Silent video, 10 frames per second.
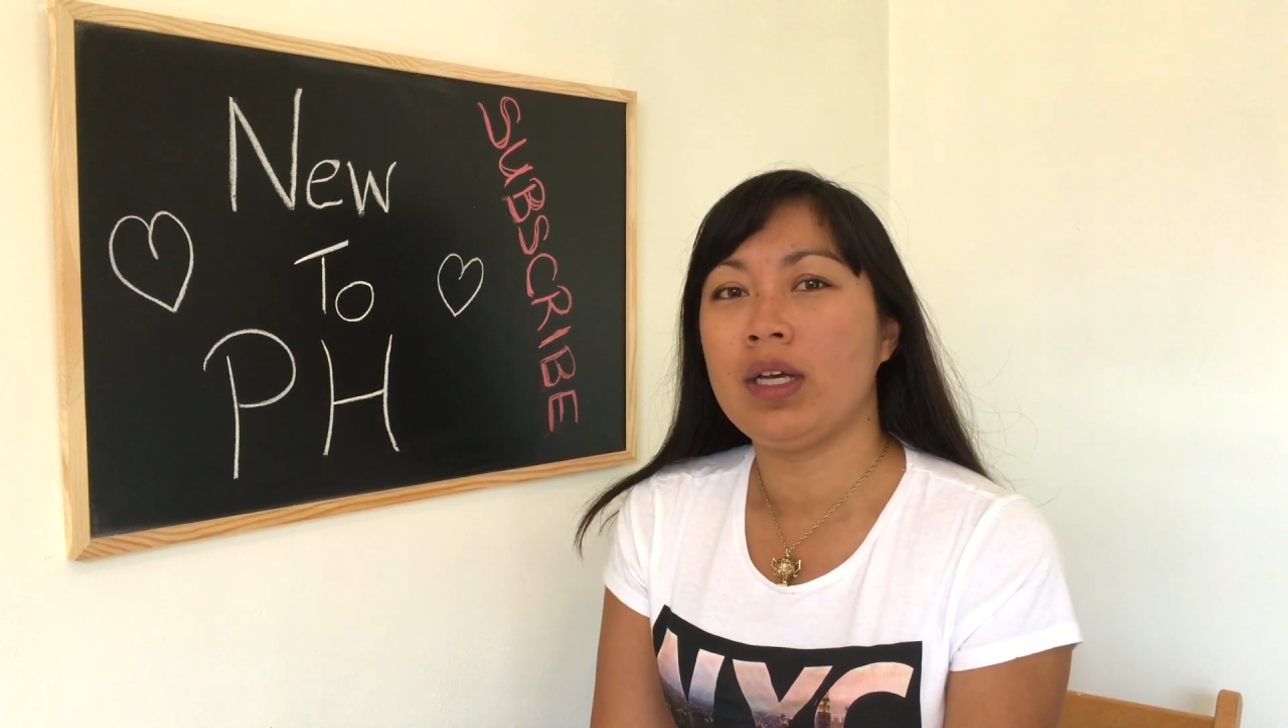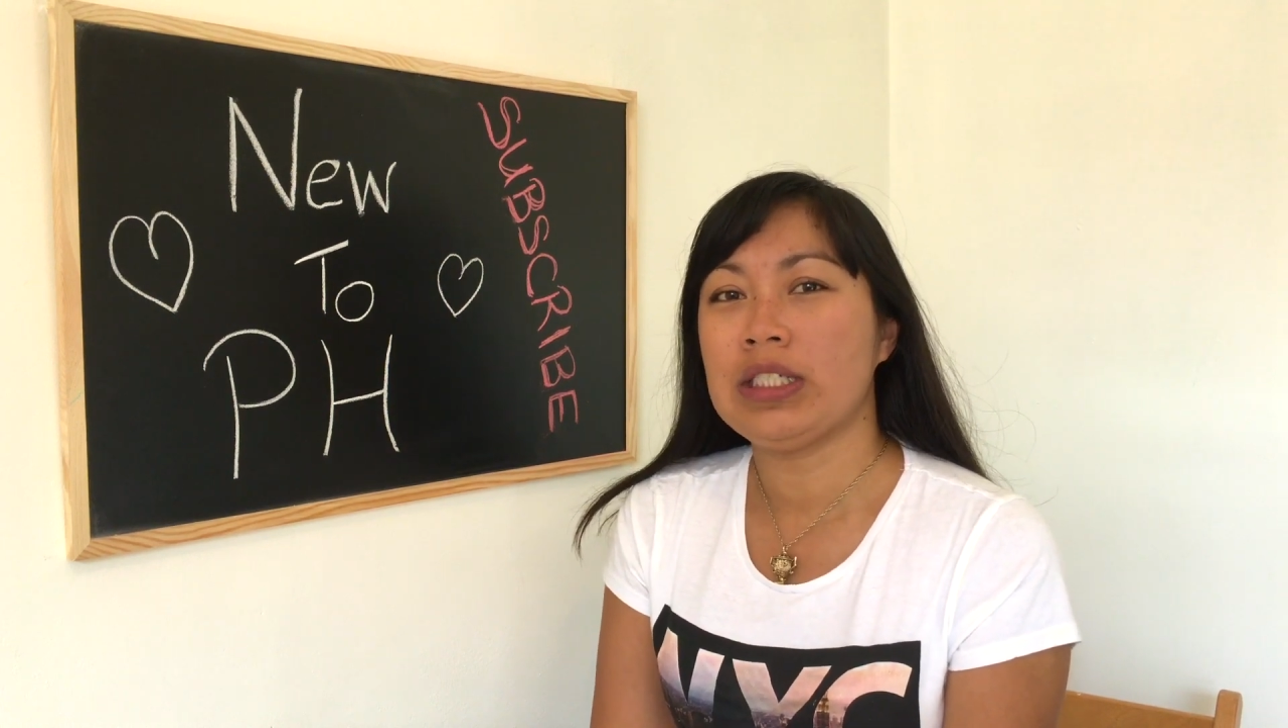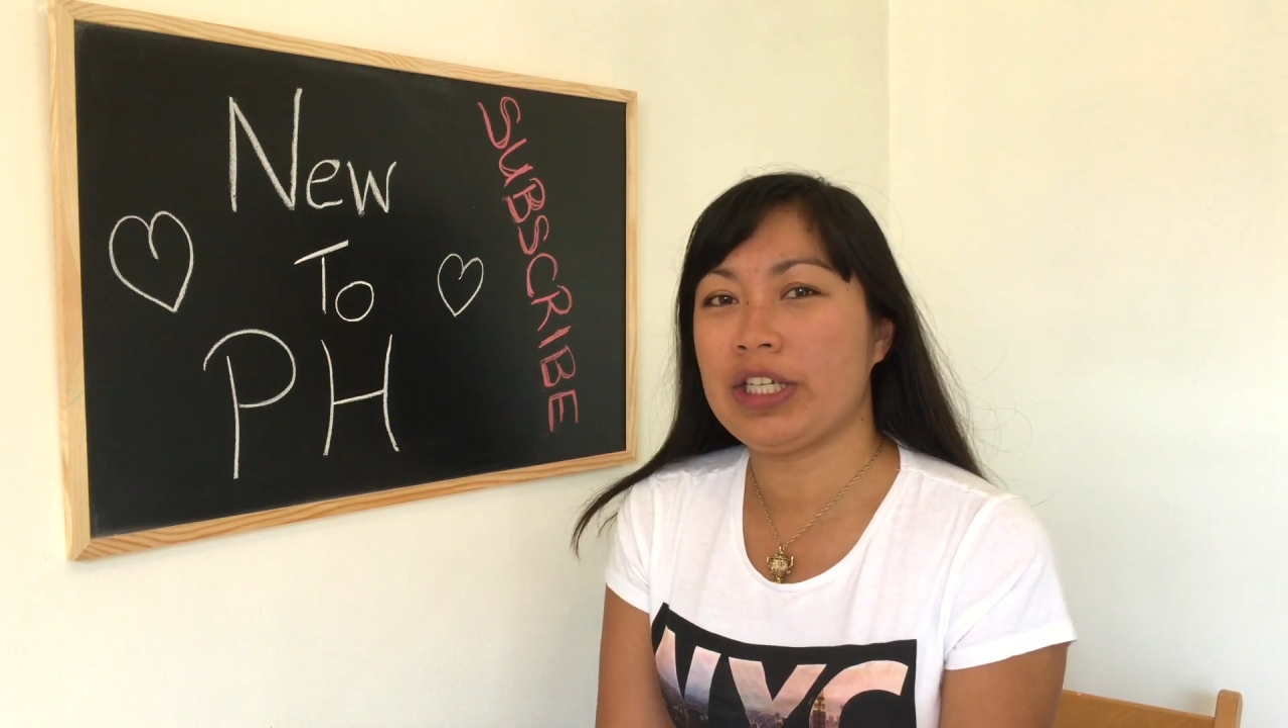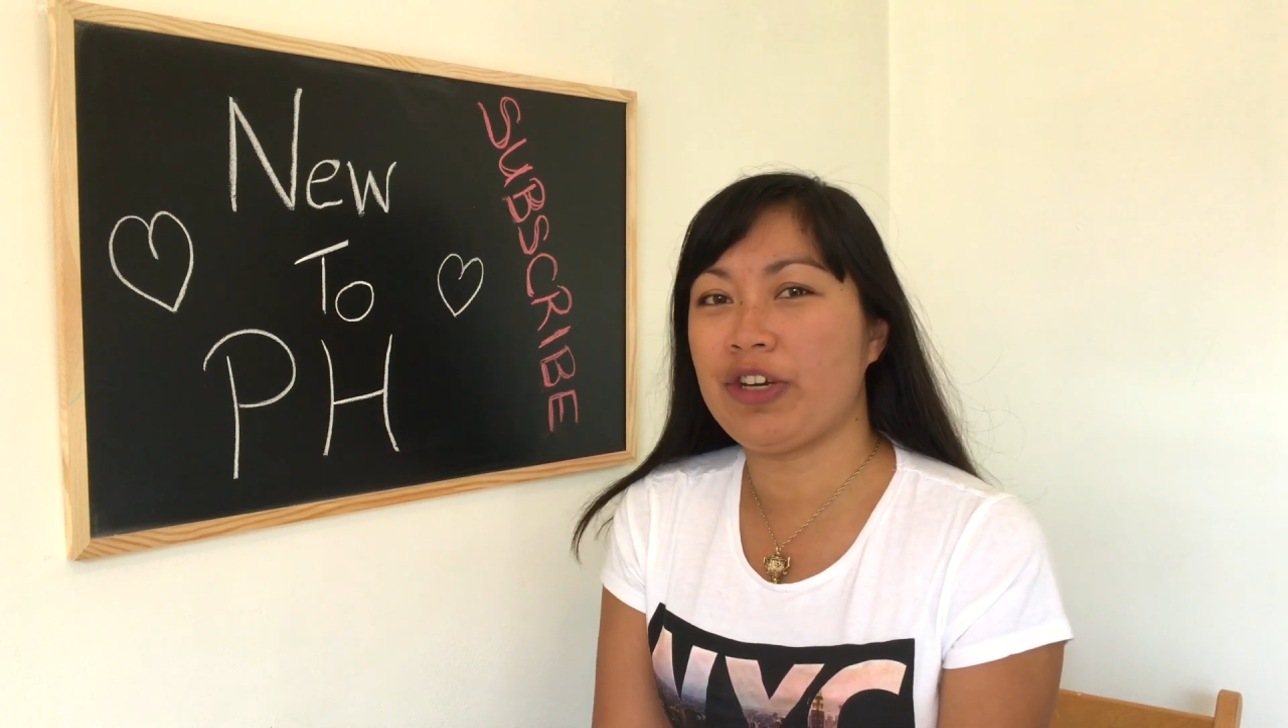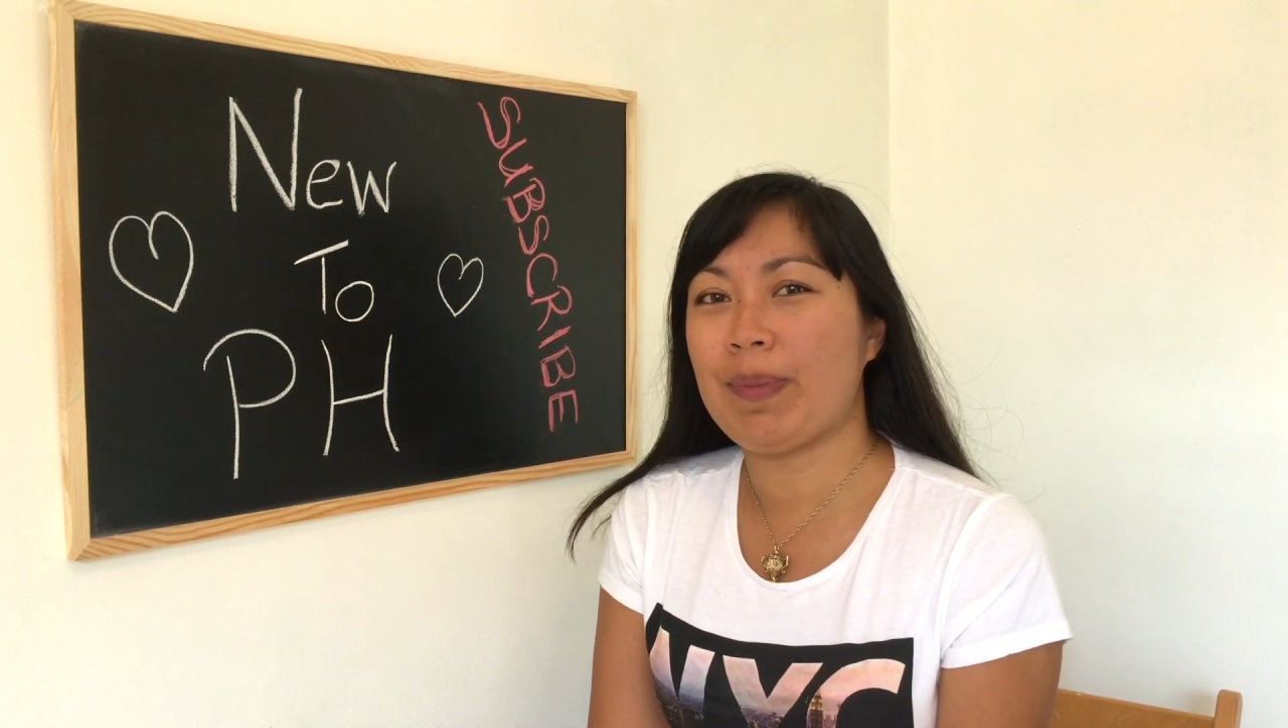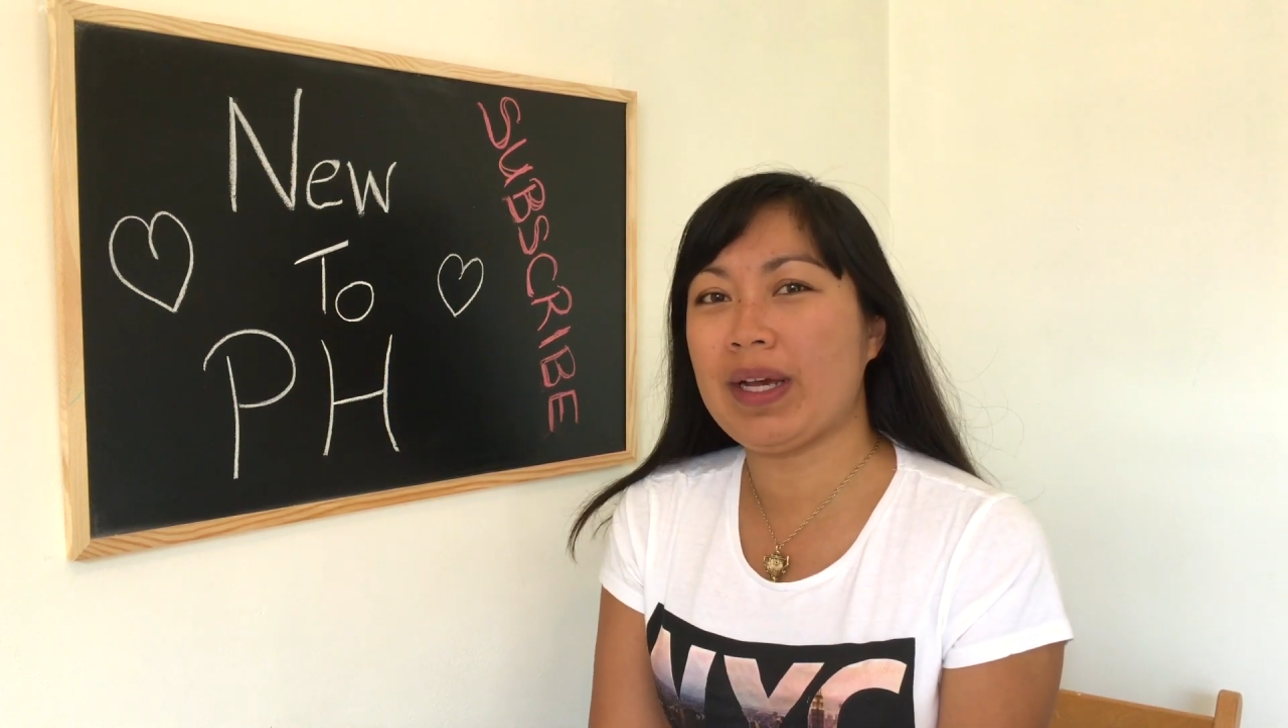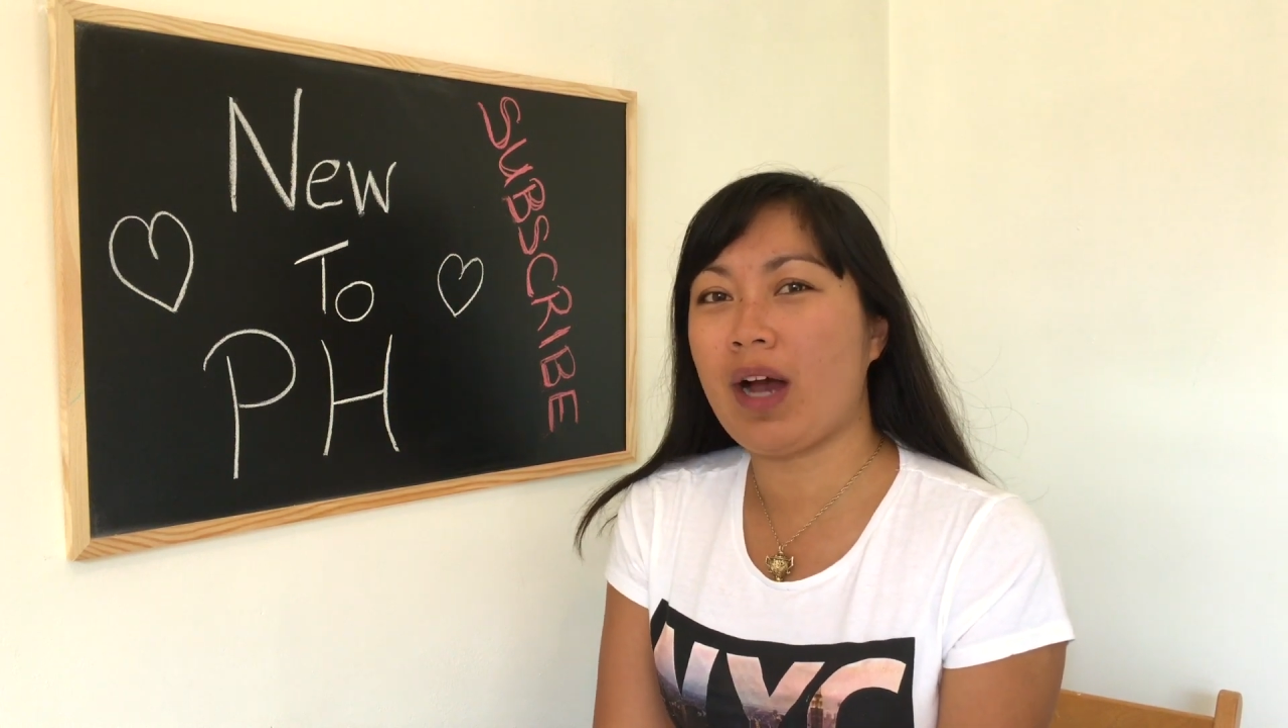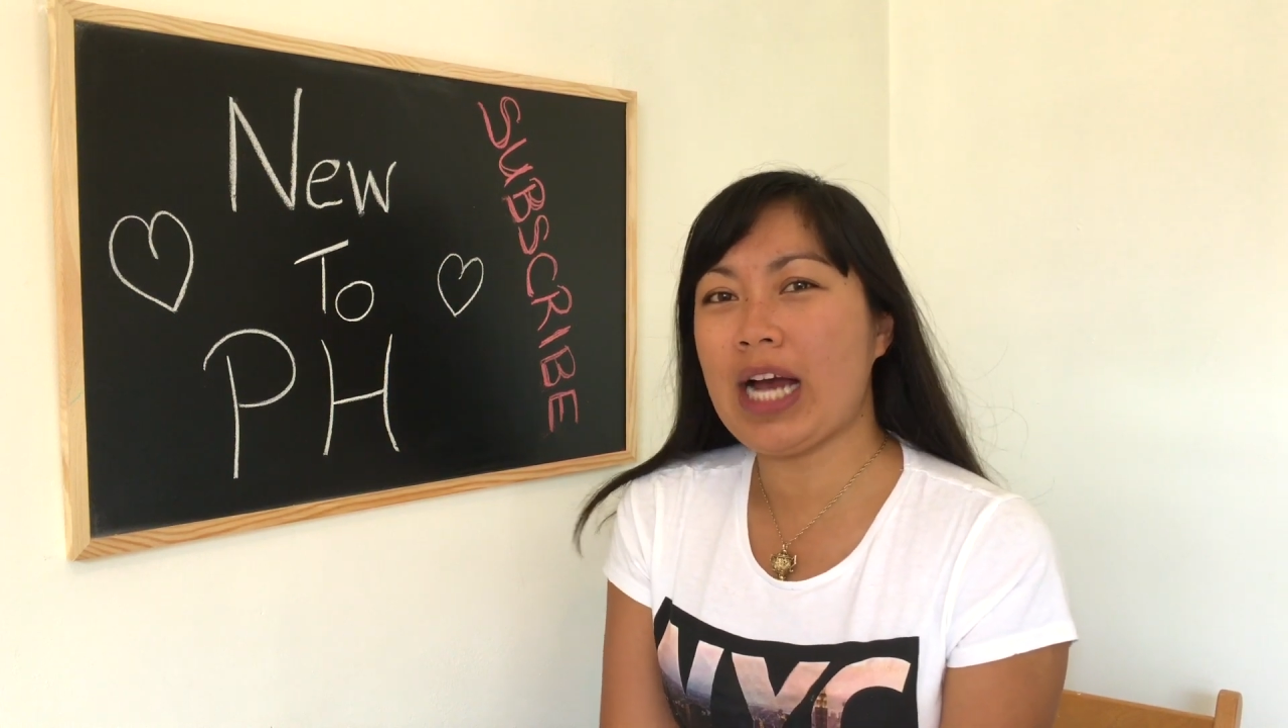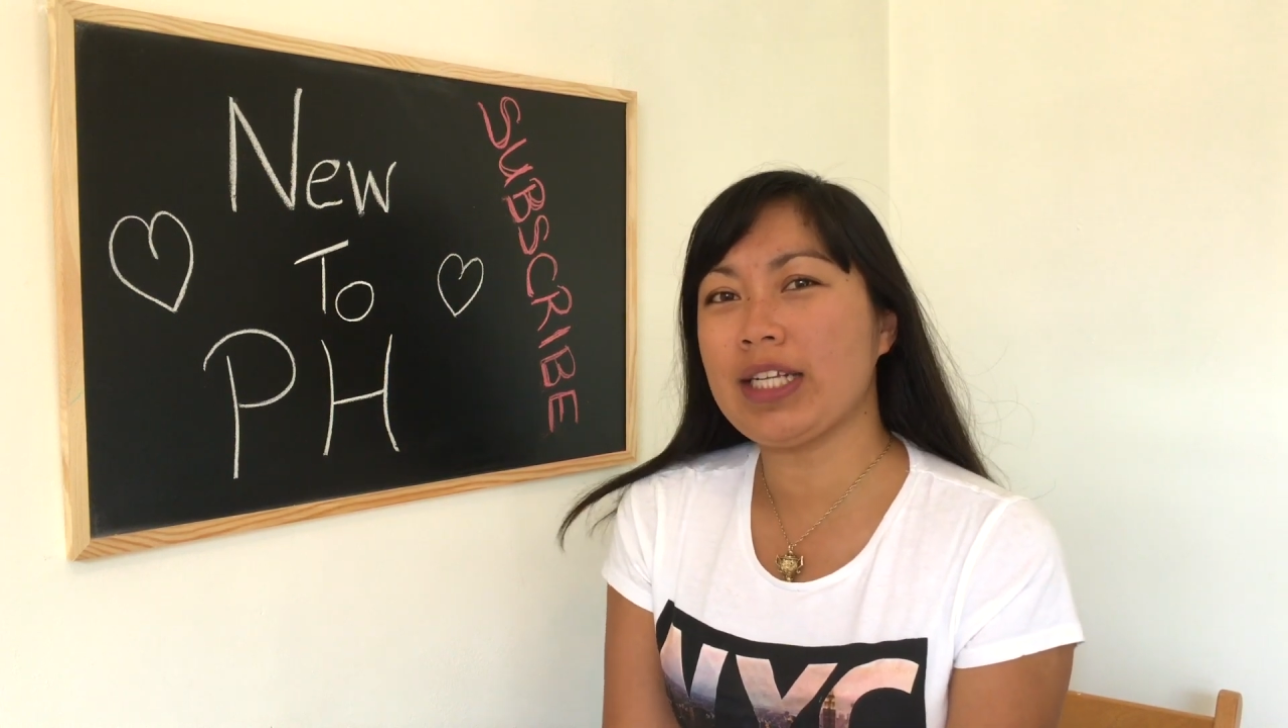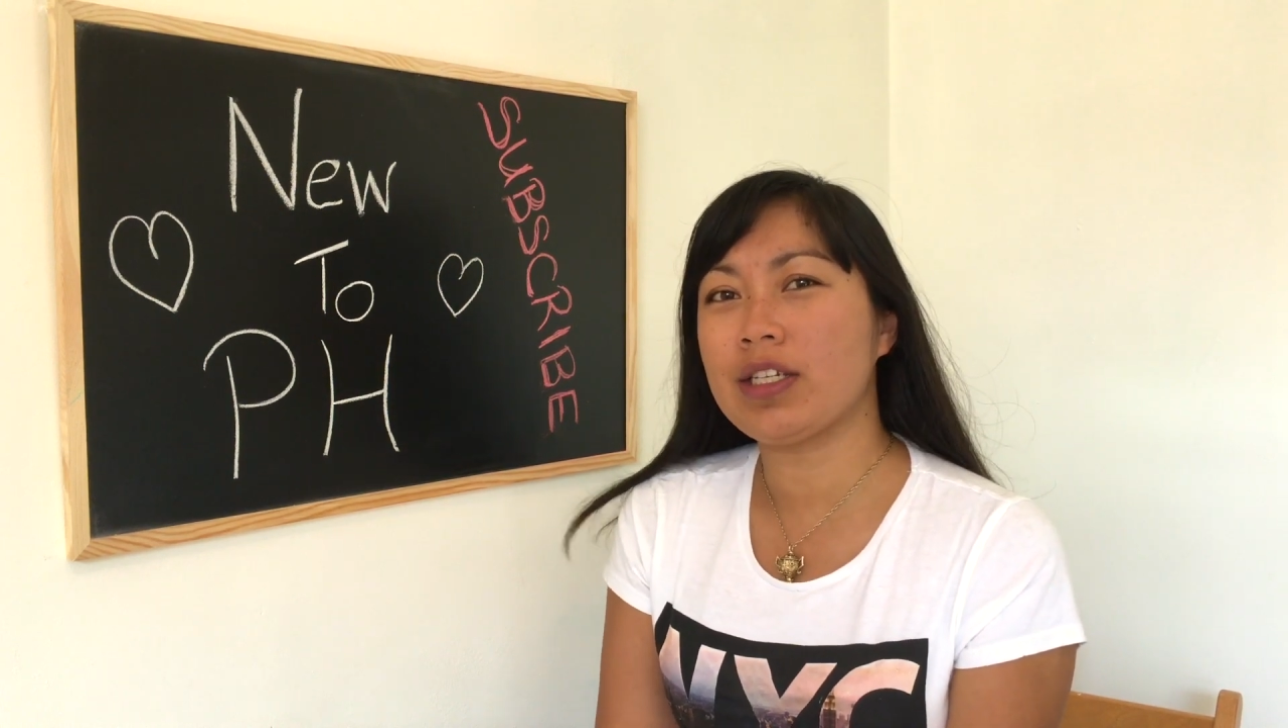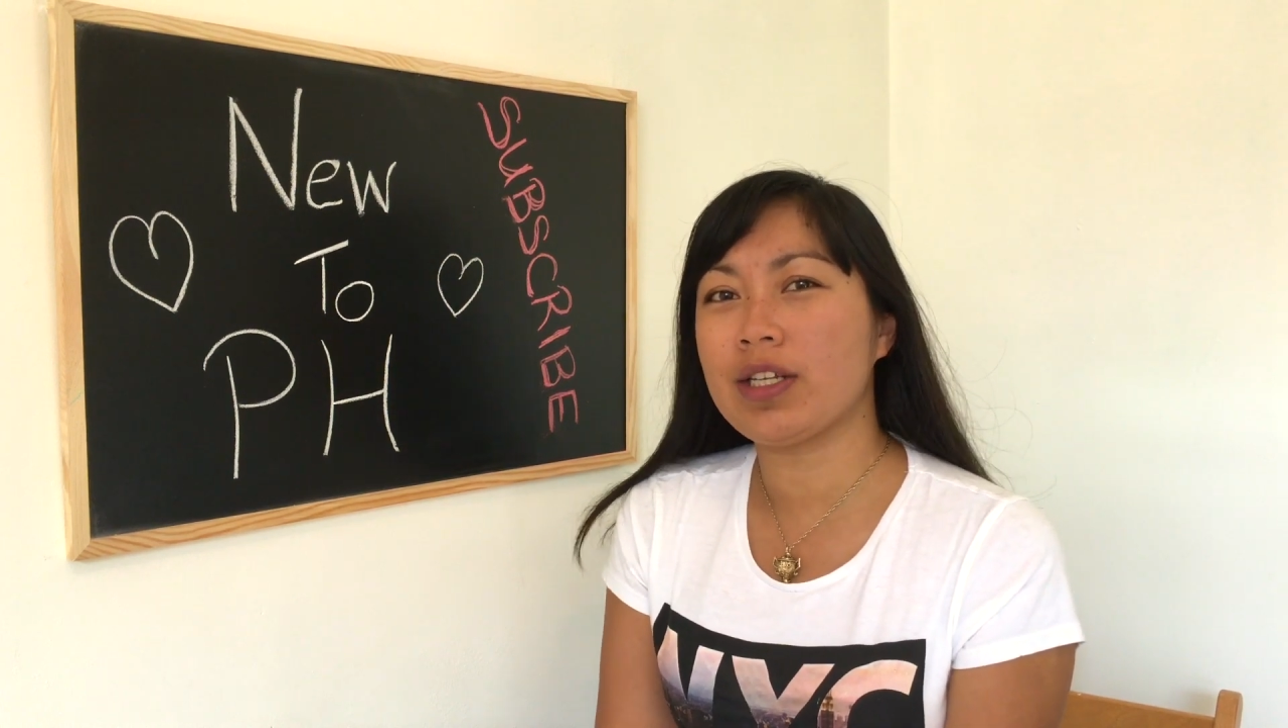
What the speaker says: So you've been guided